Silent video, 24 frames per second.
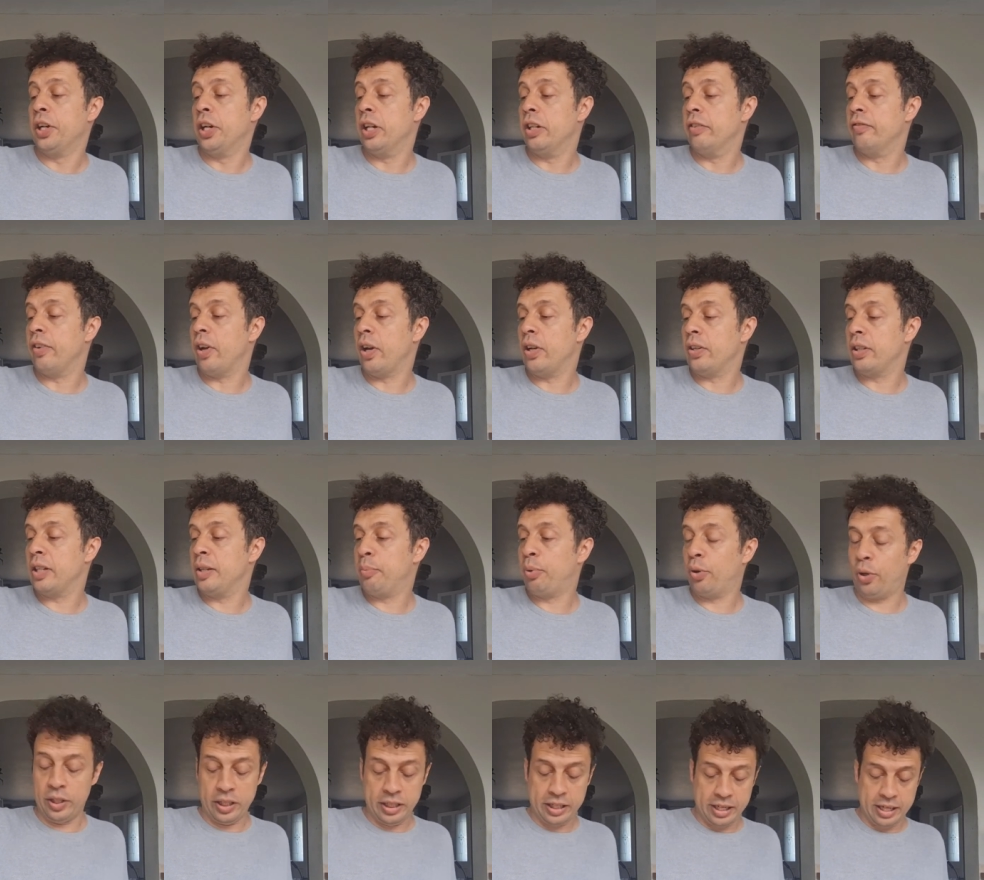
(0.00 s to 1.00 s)
of only
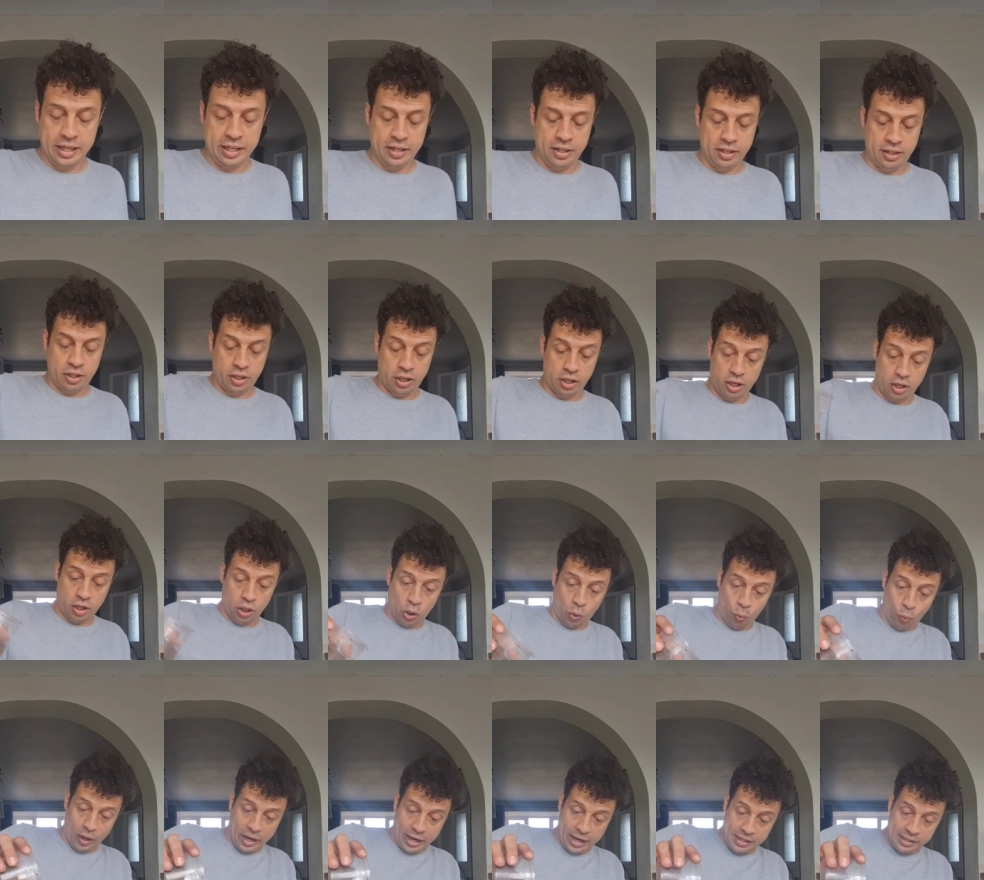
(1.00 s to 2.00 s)
putting in
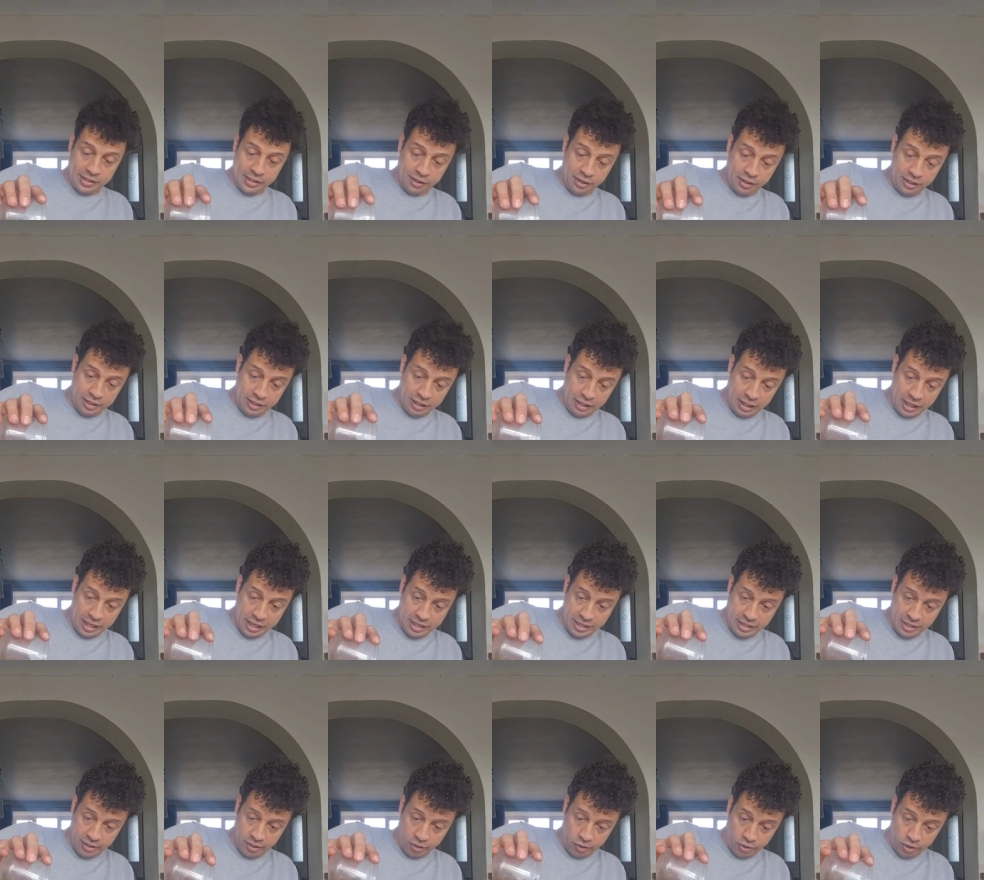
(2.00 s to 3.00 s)
quite a thin
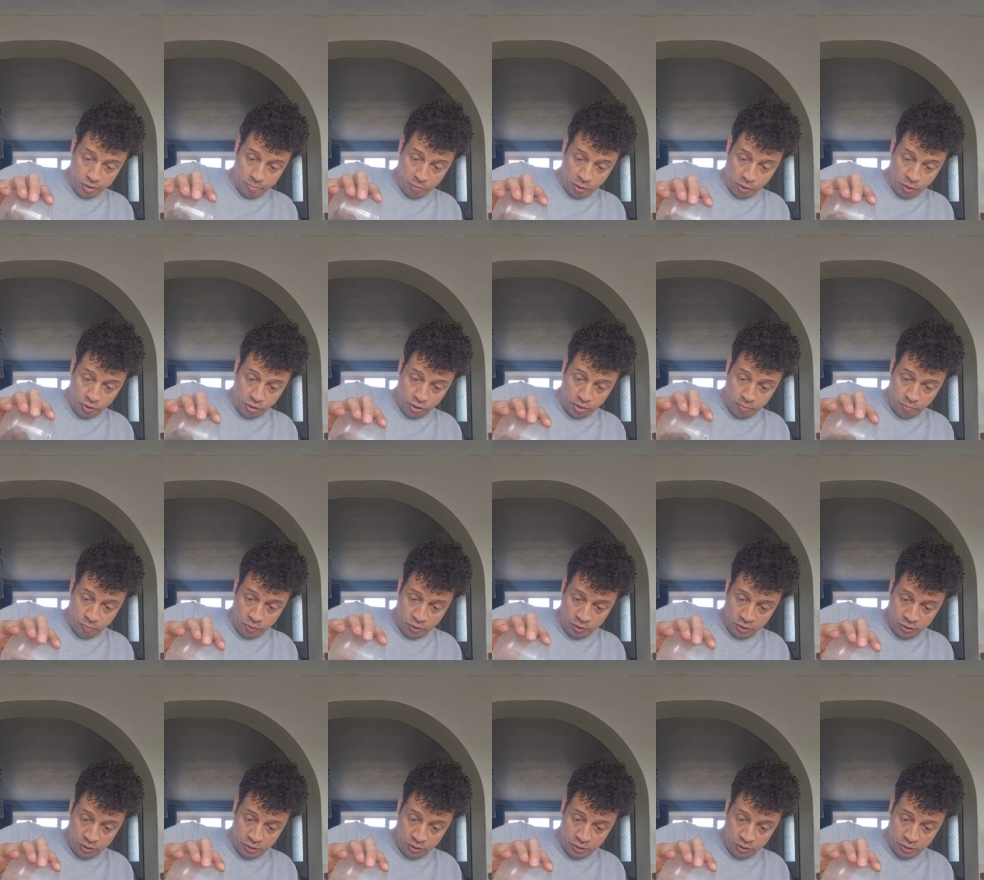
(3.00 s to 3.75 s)
layer on the bottom.